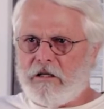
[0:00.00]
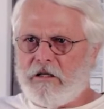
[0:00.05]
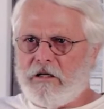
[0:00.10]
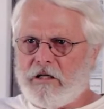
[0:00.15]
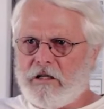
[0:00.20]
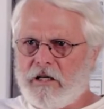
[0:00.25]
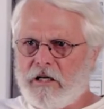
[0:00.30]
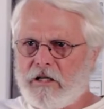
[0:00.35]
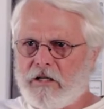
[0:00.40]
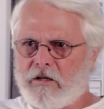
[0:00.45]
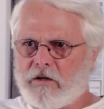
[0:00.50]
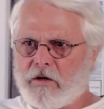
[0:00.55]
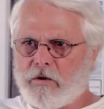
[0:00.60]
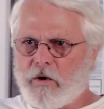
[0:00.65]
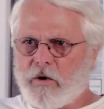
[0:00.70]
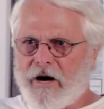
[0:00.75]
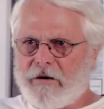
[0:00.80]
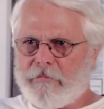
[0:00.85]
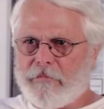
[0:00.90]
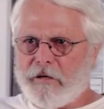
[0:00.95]
to get the
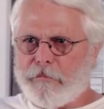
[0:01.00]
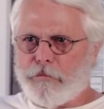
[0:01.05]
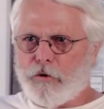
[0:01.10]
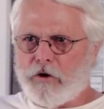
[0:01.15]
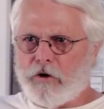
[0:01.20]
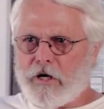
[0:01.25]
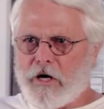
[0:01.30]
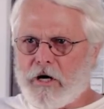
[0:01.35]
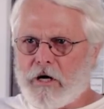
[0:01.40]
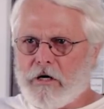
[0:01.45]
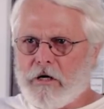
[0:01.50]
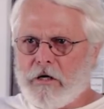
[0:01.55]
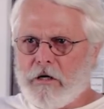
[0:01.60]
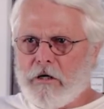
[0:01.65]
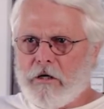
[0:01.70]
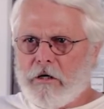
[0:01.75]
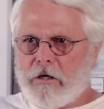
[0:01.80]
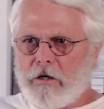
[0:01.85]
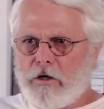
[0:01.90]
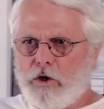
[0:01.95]
right people there
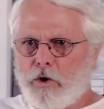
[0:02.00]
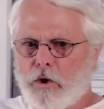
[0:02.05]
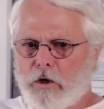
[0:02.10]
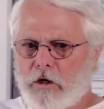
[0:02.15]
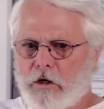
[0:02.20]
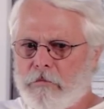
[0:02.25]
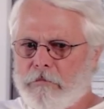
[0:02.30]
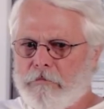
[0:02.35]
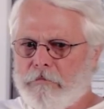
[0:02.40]
who are